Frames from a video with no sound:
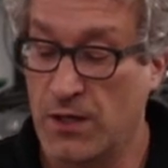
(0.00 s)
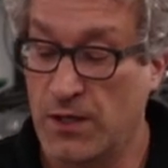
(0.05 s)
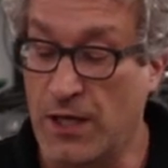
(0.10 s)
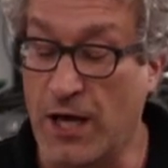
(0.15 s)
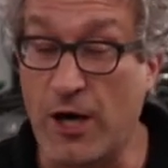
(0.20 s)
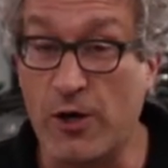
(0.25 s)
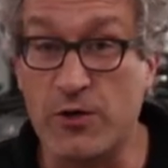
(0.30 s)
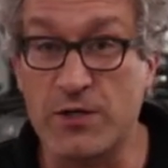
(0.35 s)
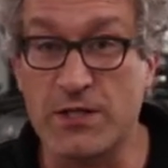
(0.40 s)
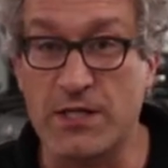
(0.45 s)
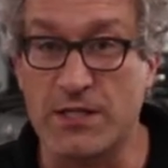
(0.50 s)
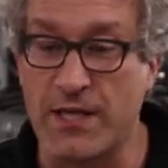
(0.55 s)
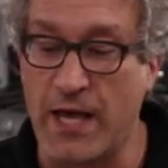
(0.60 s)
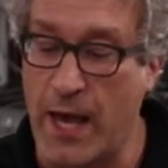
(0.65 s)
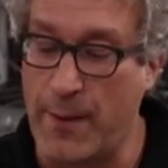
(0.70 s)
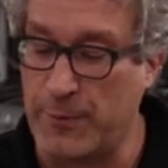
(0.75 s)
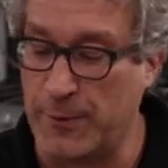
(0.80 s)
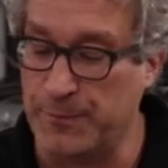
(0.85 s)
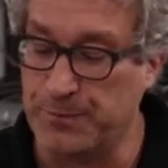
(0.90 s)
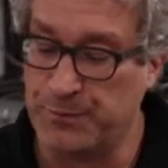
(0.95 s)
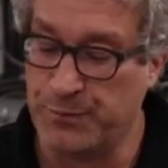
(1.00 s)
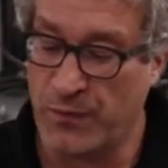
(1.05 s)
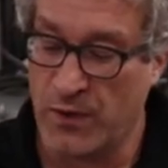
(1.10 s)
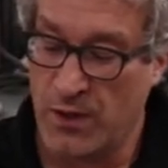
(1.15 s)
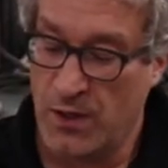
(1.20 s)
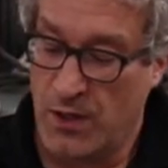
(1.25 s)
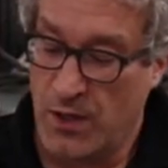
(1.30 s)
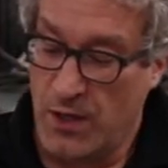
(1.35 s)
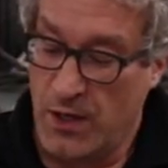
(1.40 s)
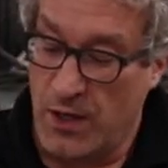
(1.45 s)
Now, how does this happen?
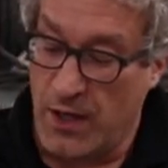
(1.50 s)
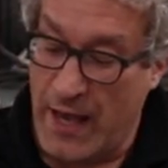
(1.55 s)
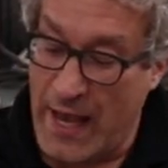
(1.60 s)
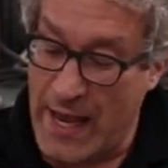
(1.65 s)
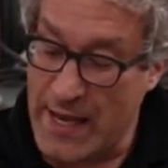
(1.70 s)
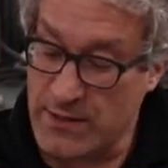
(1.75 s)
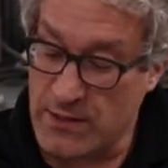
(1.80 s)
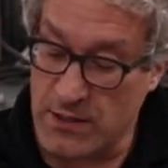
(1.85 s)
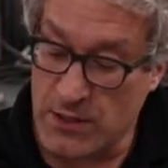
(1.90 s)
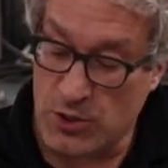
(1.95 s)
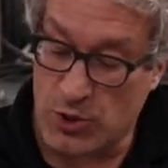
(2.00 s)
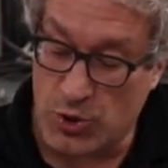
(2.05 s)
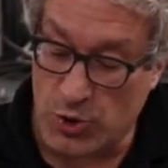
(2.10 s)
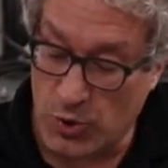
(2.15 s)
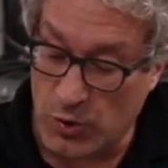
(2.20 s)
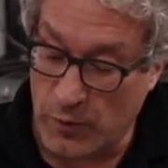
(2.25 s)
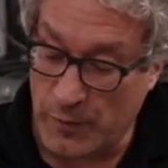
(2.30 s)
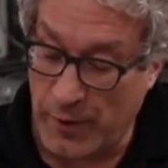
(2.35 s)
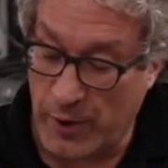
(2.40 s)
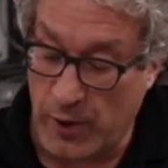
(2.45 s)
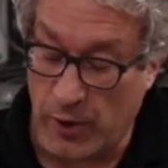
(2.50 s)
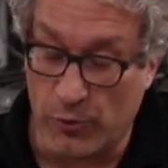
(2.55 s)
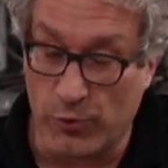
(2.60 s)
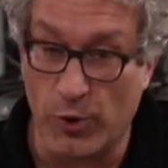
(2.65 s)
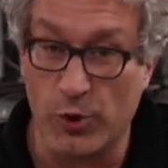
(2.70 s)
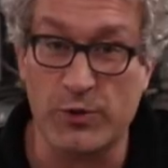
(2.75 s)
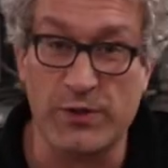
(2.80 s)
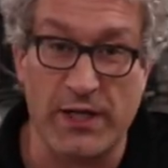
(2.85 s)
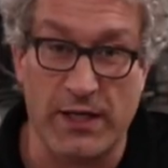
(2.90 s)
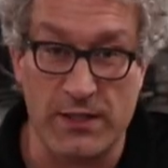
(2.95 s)
As this journal bearing
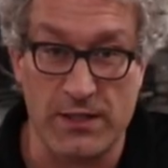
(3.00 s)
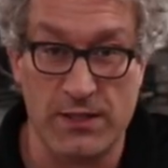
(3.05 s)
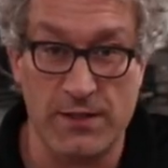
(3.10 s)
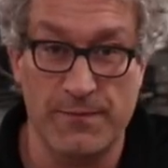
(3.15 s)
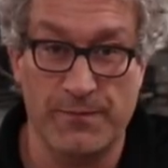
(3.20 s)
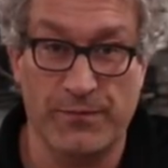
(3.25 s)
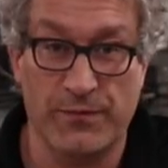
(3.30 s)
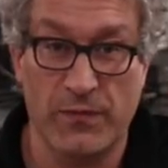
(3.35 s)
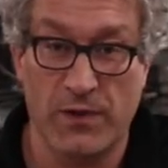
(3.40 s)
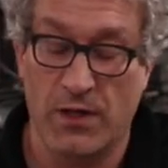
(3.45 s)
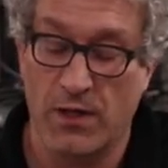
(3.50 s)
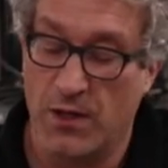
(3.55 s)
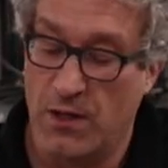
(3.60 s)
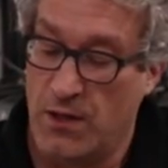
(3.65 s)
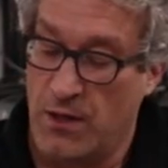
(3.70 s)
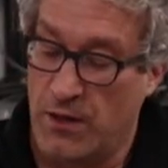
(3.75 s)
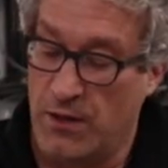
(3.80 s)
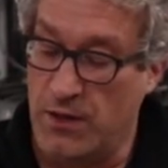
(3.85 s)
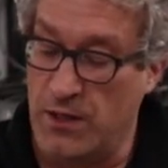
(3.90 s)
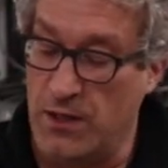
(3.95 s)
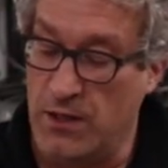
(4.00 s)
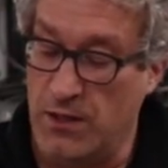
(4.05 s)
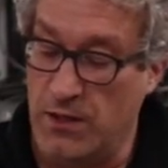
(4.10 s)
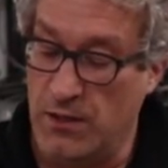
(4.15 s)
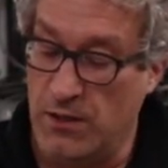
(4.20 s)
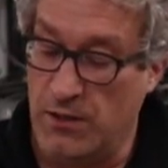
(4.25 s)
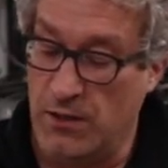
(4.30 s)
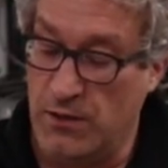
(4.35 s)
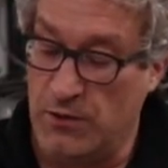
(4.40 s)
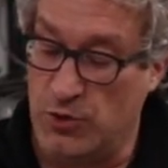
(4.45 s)
rotates,
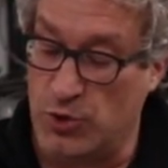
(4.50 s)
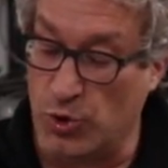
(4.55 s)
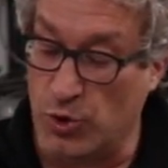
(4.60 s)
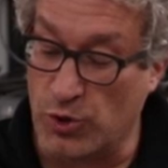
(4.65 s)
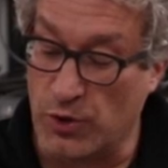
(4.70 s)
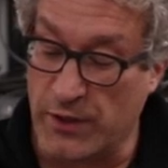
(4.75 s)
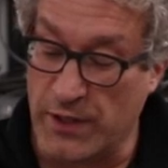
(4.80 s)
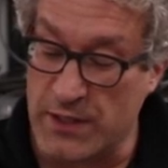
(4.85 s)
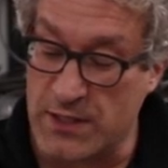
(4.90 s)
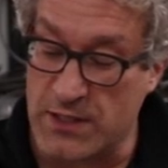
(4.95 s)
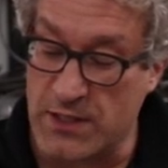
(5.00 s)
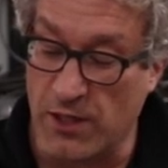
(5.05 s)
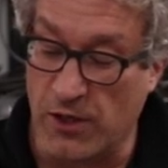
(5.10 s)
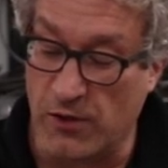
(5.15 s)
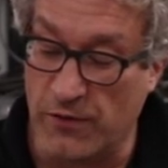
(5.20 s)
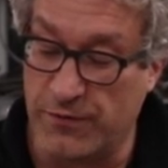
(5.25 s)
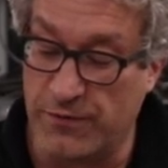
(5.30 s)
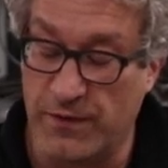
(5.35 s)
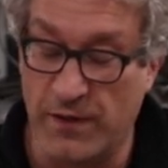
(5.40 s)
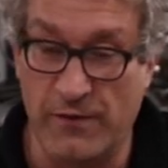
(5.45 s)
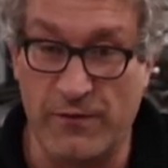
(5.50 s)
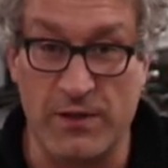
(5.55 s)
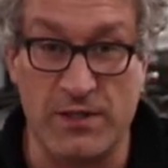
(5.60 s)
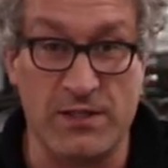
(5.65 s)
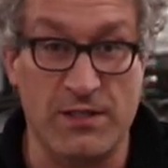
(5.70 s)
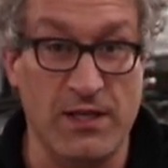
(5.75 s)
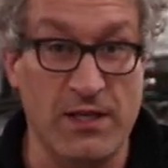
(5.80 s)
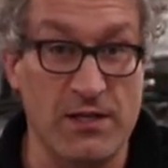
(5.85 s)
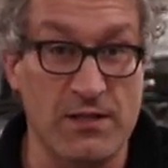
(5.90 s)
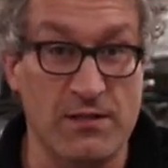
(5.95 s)
the journal itself, if it
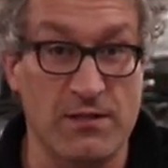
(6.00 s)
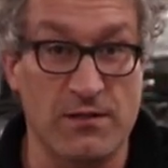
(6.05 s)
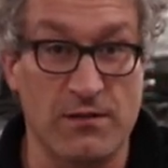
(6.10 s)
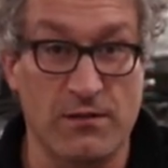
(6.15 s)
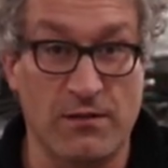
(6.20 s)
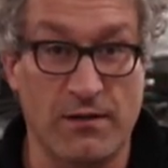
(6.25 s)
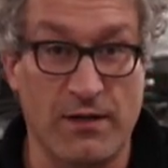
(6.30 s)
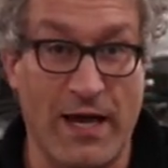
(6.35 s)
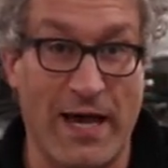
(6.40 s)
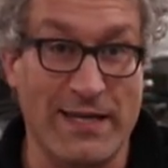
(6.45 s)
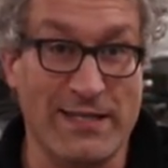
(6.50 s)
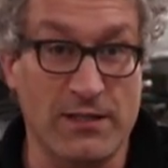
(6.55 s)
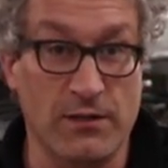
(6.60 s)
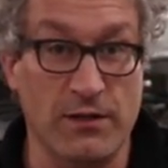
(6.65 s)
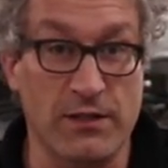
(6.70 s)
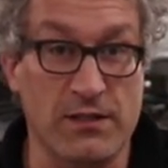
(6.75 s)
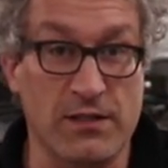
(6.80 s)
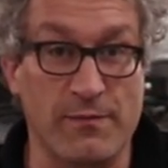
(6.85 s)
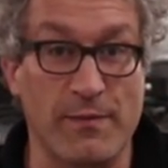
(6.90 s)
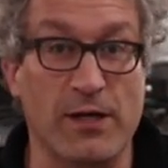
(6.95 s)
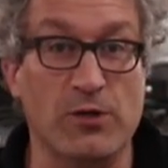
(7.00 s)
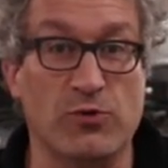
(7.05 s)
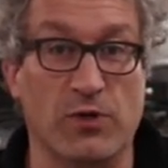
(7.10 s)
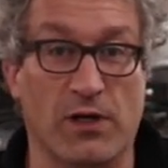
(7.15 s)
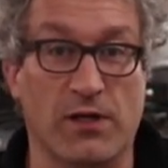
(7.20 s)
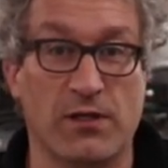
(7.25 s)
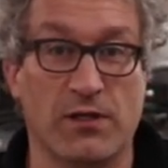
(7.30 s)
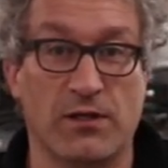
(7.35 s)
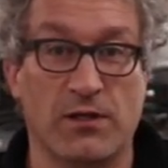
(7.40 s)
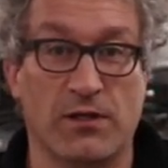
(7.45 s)
stays axially
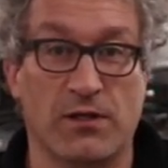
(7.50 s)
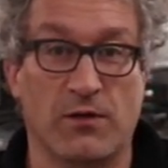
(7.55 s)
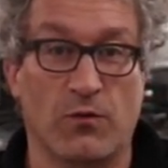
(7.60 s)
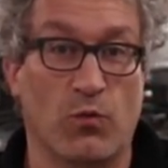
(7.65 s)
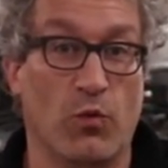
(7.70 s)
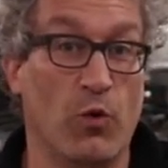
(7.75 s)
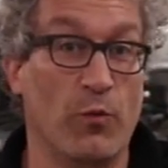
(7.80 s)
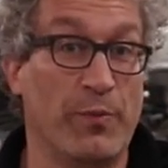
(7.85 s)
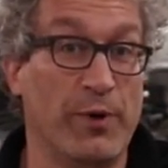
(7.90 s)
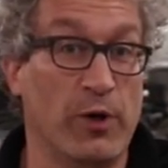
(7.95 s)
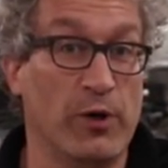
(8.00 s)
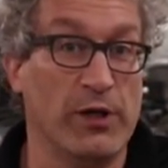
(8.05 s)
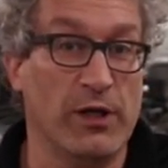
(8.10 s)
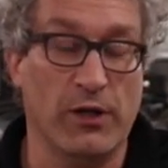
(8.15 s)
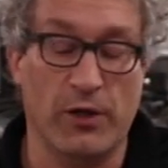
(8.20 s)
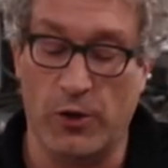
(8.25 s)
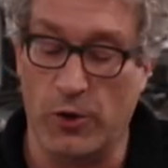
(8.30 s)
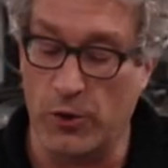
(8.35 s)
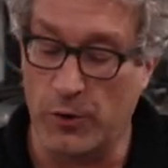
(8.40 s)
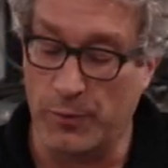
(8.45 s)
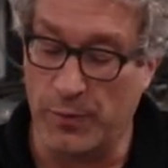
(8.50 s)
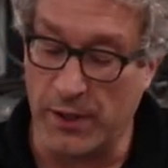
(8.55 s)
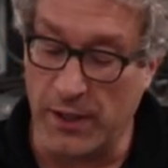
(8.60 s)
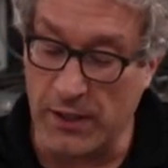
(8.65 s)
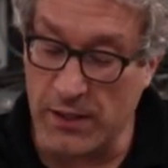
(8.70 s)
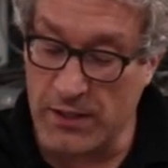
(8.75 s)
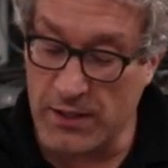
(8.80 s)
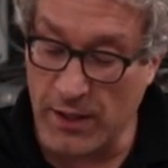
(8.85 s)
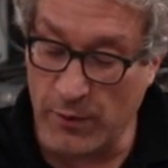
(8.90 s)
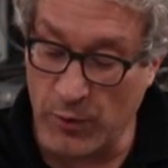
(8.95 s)
symmetric, won't bear any load. But
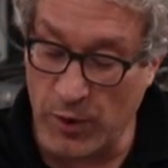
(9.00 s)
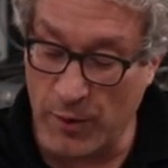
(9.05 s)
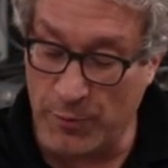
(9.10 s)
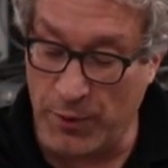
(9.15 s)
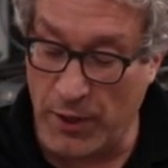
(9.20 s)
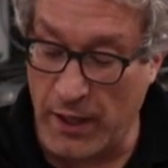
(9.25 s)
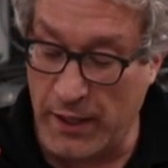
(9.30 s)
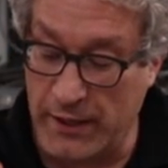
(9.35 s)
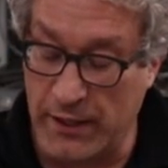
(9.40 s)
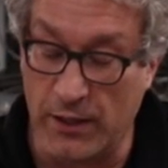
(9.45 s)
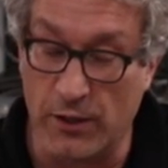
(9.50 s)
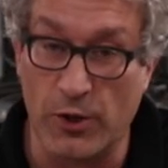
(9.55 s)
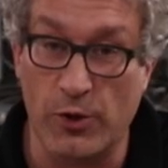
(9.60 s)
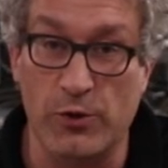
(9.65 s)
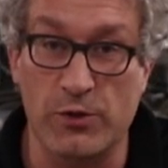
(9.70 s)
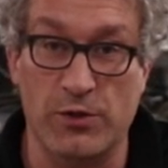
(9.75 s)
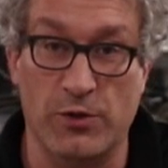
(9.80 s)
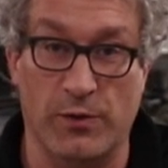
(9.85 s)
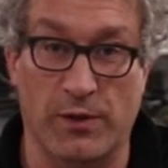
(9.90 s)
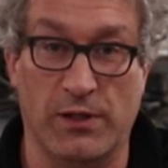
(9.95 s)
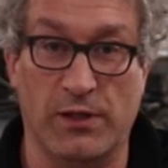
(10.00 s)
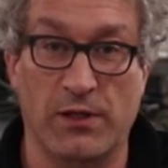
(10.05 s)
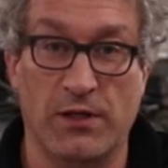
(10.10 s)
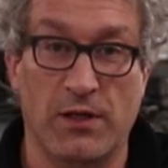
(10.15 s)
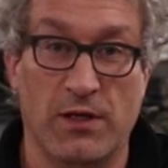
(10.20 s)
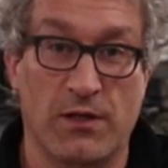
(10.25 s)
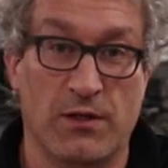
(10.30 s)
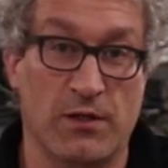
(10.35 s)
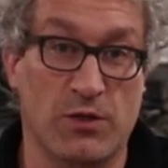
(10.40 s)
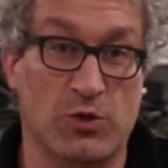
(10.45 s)
anytime we apply any load to it,
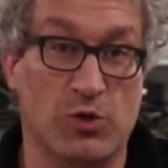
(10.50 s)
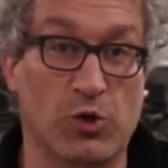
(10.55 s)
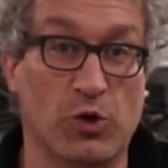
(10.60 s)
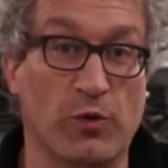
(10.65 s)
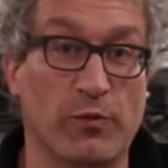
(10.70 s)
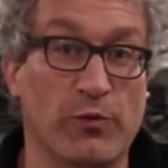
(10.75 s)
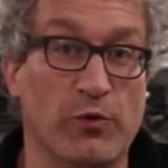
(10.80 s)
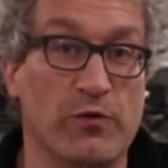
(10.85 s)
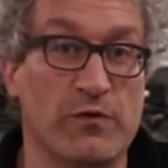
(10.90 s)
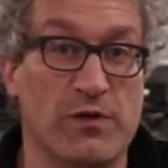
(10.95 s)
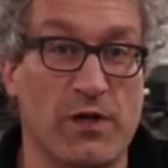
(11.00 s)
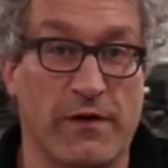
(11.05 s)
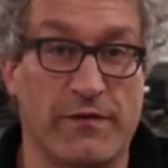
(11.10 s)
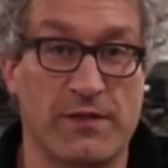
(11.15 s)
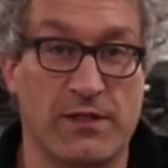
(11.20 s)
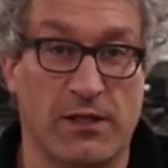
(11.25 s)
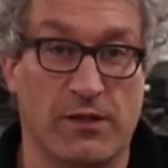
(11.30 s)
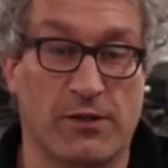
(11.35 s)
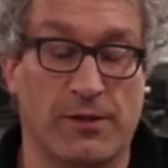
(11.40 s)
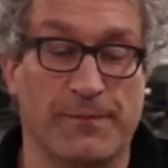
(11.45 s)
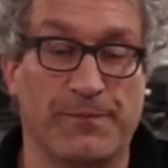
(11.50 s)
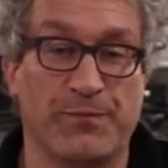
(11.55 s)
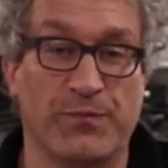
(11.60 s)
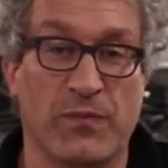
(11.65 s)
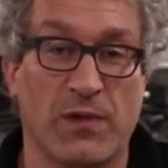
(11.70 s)
this journal moves off center.